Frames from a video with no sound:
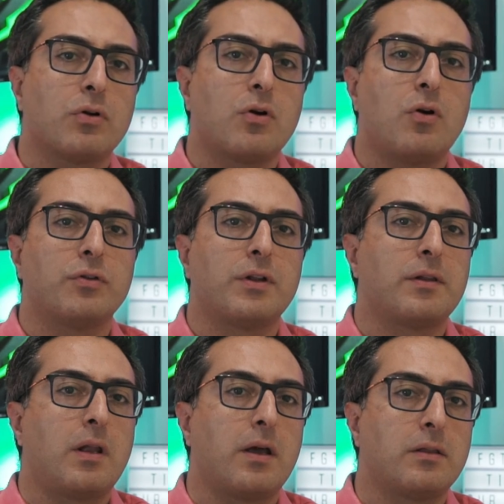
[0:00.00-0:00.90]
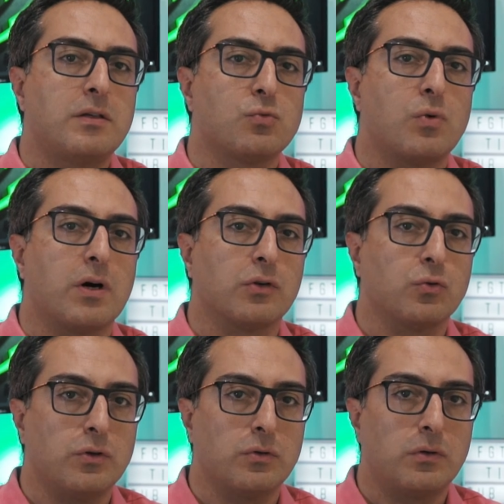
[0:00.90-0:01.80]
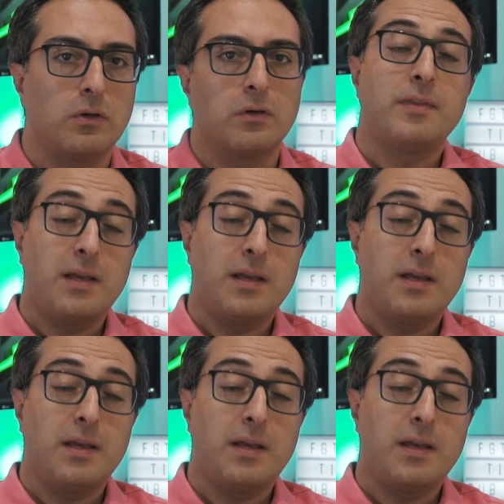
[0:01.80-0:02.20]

content like this one to you all.